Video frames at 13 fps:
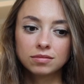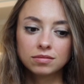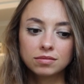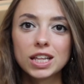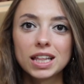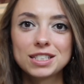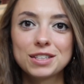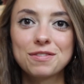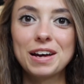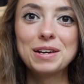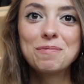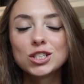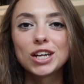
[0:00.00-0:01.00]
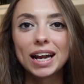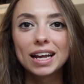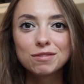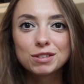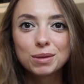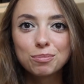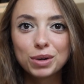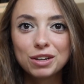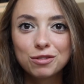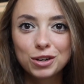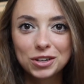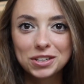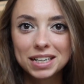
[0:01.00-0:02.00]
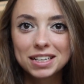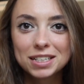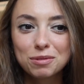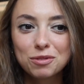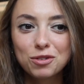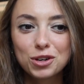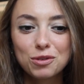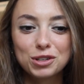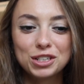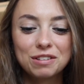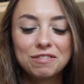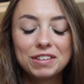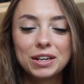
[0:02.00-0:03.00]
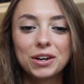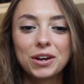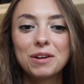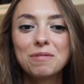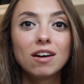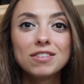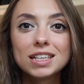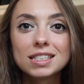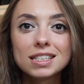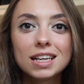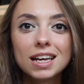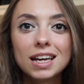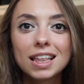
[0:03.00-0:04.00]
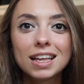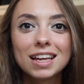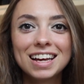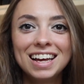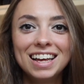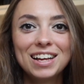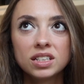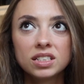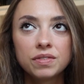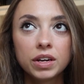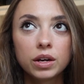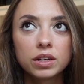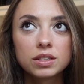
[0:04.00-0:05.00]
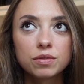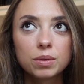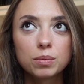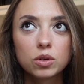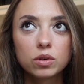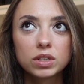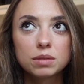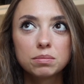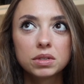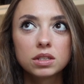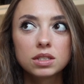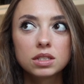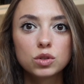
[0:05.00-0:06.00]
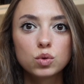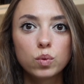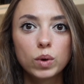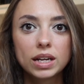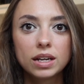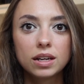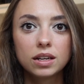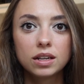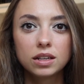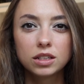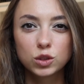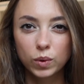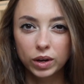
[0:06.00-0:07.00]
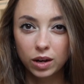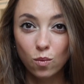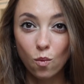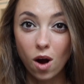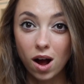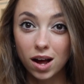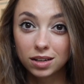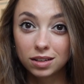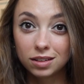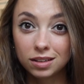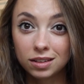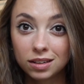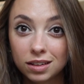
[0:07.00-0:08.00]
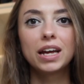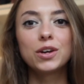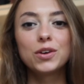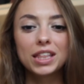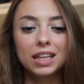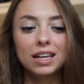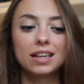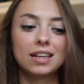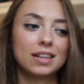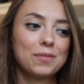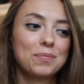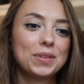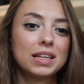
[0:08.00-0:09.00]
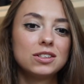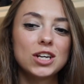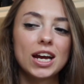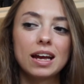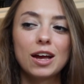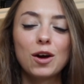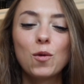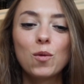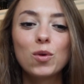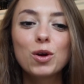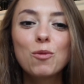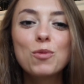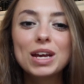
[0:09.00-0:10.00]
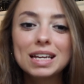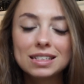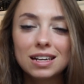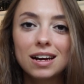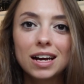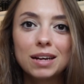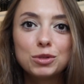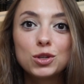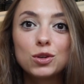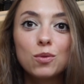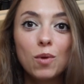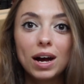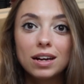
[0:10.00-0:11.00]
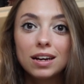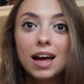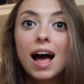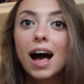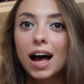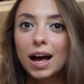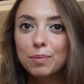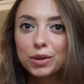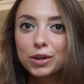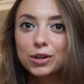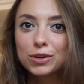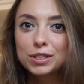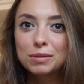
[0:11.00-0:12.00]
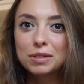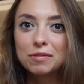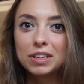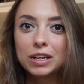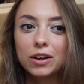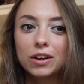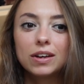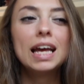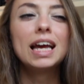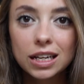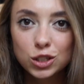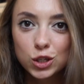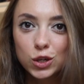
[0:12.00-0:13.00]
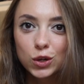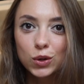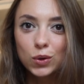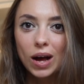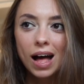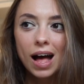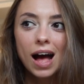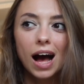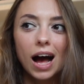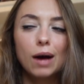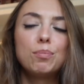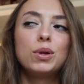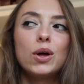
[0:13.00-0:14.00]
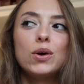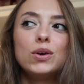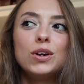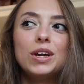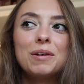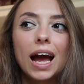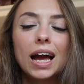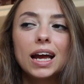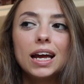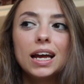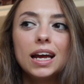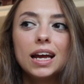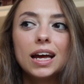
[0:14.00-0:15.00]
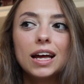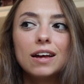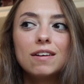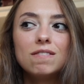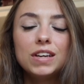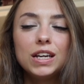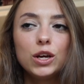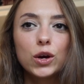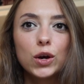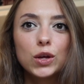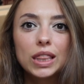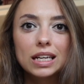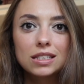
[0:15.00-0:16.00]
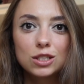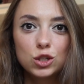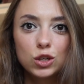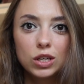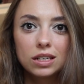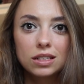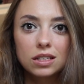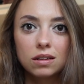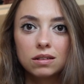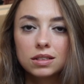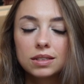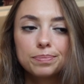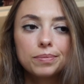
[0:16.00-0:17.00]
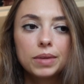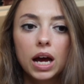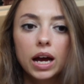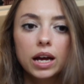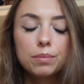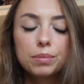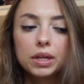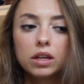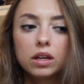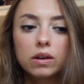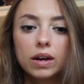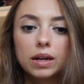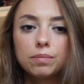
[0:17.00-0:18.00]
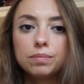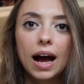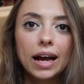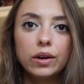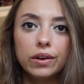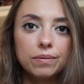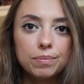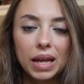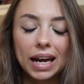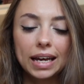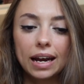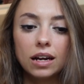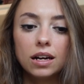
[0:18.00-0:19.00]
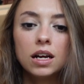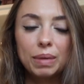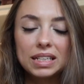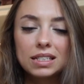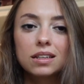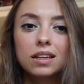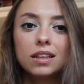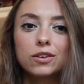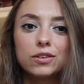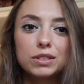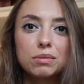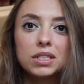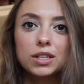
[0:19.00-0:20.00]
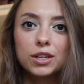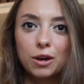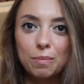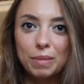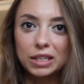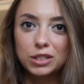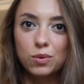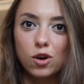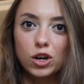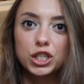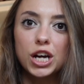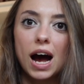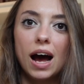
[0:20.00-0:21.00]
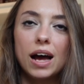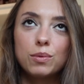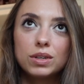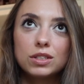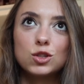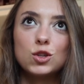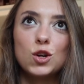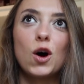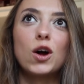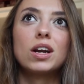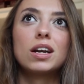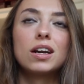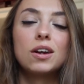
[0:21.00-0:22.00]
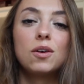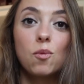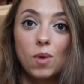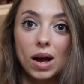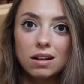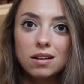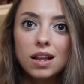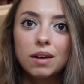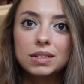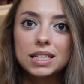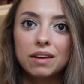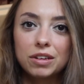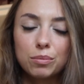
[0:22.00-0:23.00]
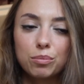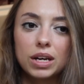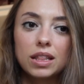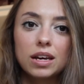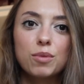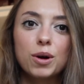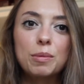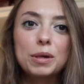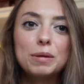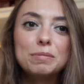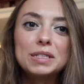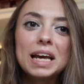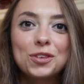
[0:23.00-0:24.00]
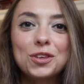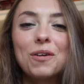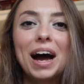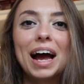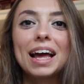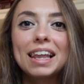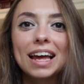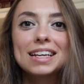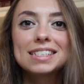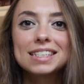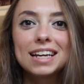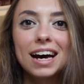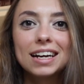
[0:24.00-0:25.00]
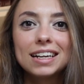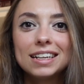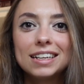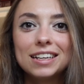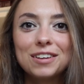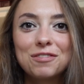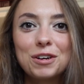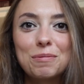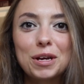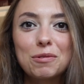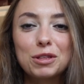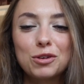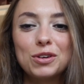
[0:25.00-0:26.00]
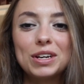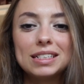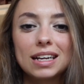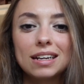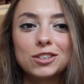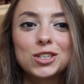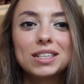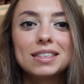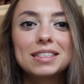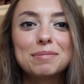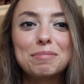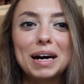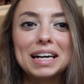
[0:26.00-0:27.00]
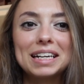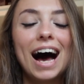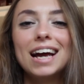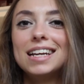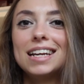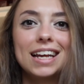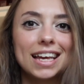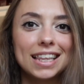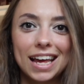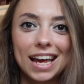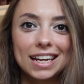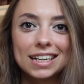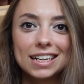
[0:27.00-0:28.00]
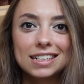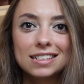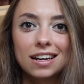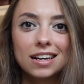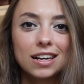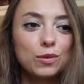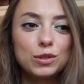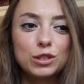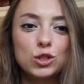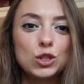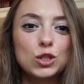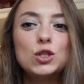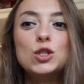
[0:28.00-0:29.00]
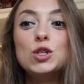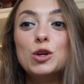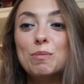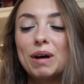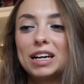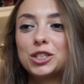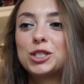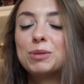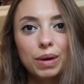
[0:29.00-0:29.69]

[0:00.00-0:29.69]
So that's fun. Just thought I'd give some brief context before you watch the video. Obviously, this video is from Christmas 2021. I know what you're thinking, Jay, what a weird time to, one, upload a Christmas video, and two, upload a video that's 2 years old. I completely agree. I know, I get it. Basically, the Christmas that you're about to watch, I was not well. I was having breathing problems. So I started filming with good intentions, but I didn't get the editing done. It was just too much.